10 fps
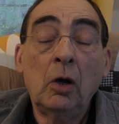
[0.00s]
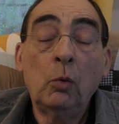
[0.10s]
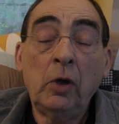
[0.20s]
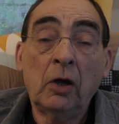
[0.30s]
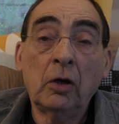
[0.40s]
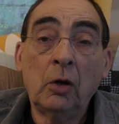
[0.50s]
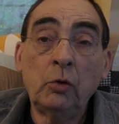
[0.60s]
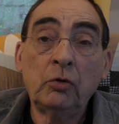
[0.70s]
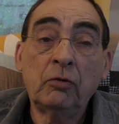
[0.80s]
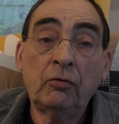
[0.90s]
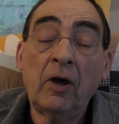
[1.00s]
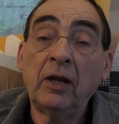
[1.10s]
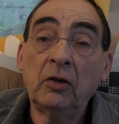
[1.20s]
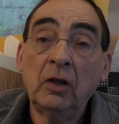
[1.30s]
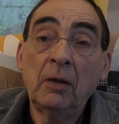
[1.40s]
we are going to
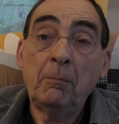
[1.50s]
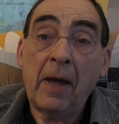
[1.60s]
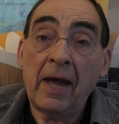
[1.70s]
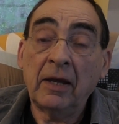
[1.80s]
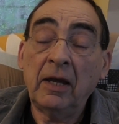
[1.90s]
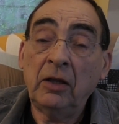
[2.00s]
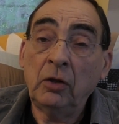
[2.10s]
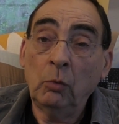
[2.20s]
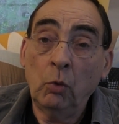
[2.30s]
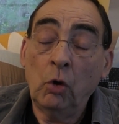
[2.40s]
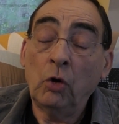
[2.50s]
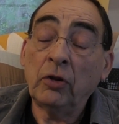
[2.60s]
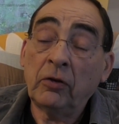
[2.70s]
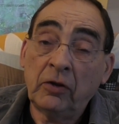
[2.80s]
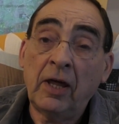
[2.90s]
fight back in the war
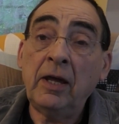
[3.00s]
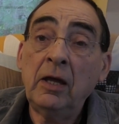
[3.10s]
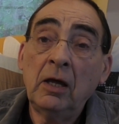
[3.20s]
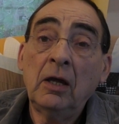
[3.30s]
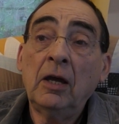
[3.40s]
that they